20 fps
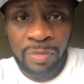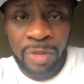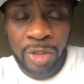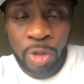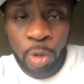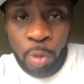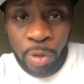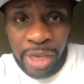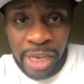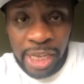
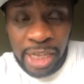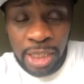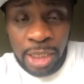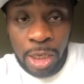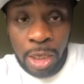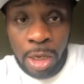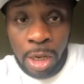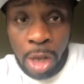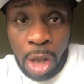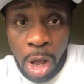you in
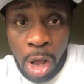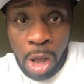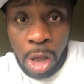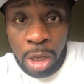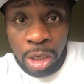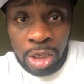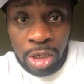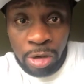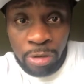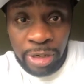the
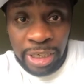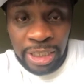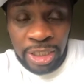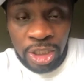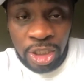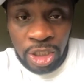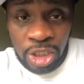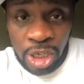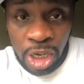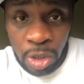
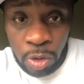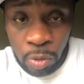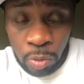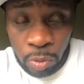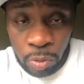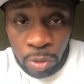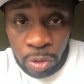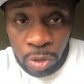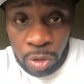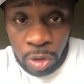concrete jungle.
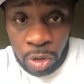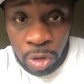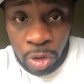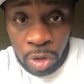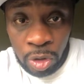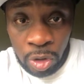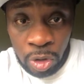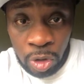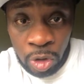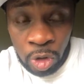
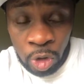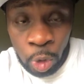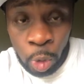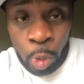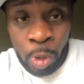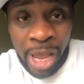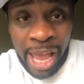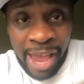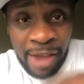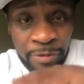
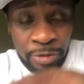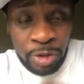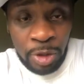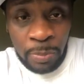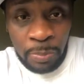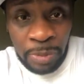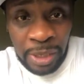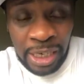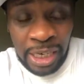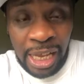You have to
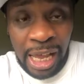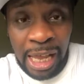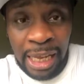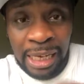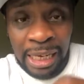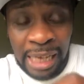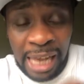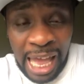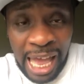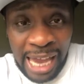be a
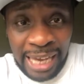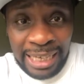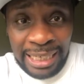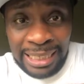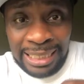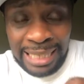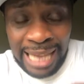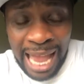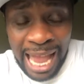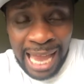
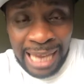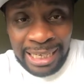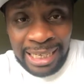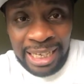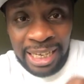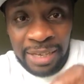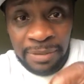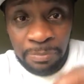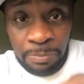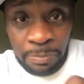lion,
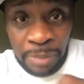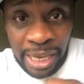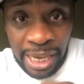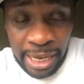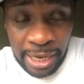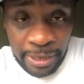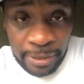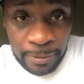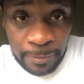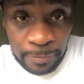tiger, and
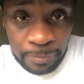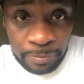bear.